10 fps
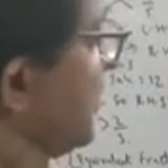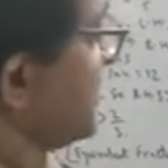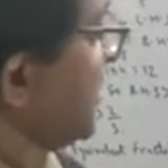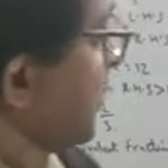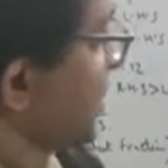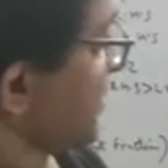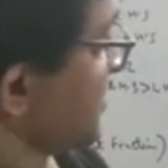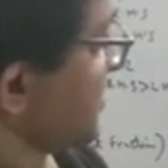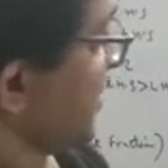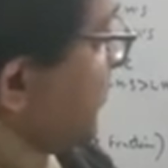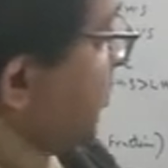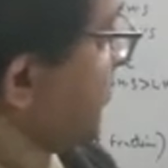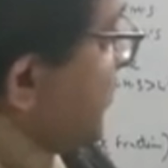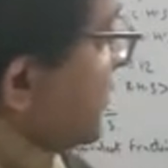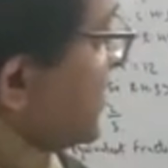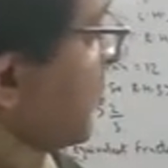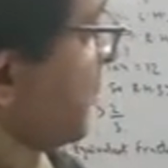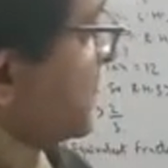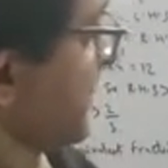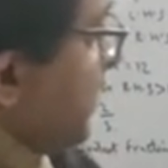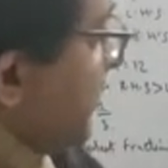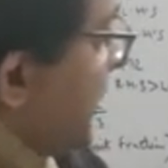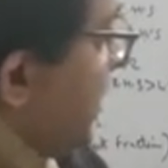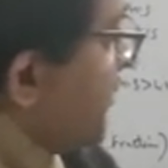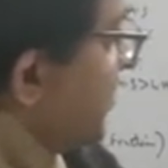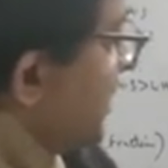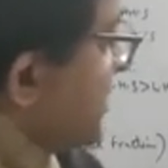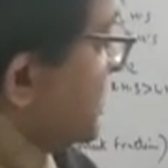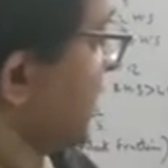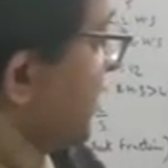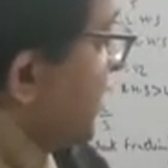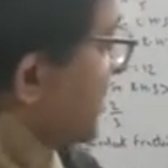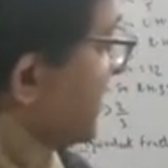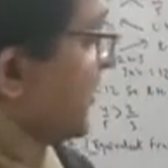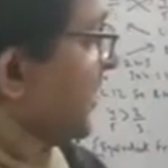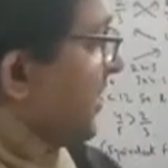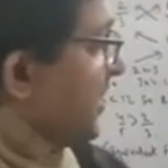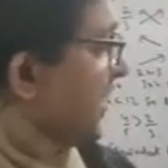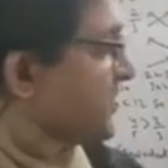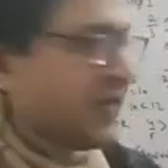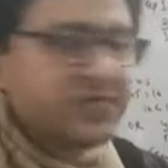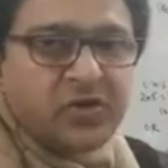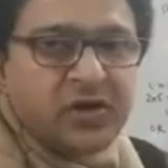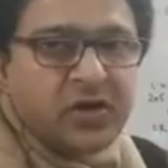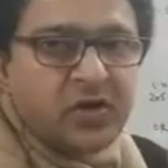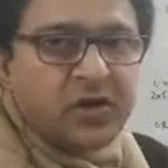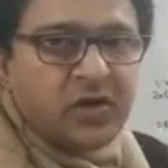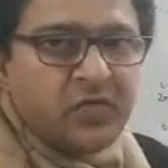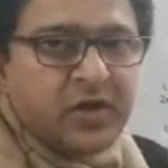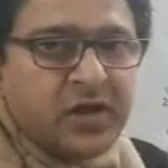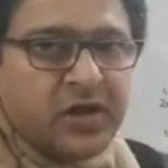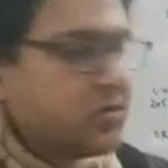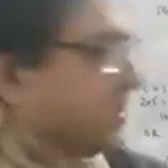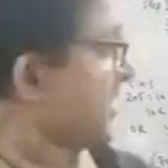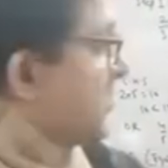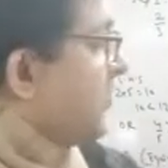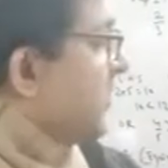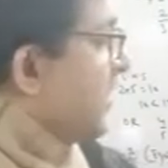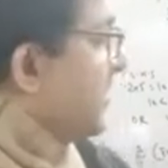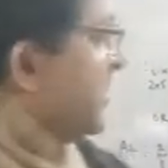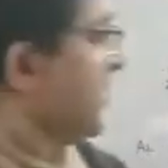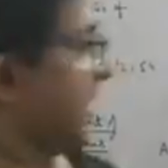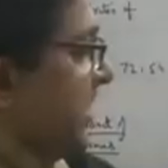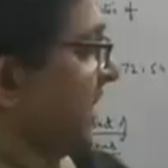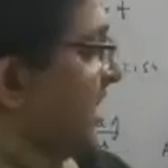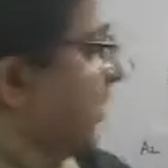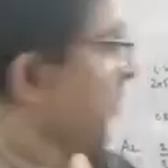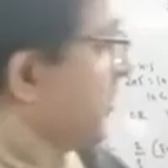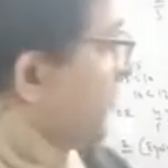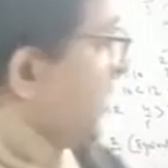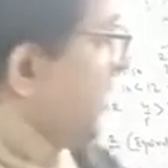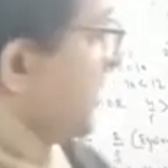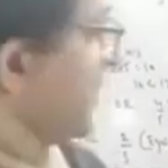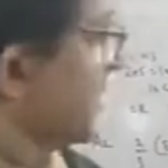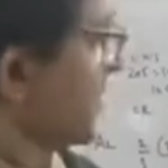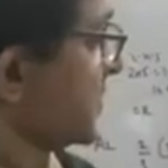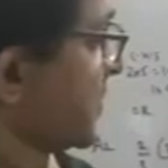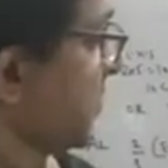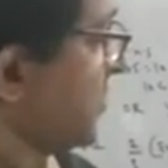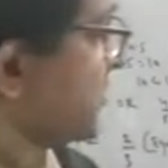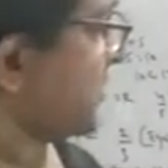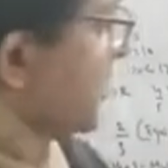see, this is A upon B in this. Always remember A and B, C and D. That's why I've shown it over here to like over here. A upon B is equal to C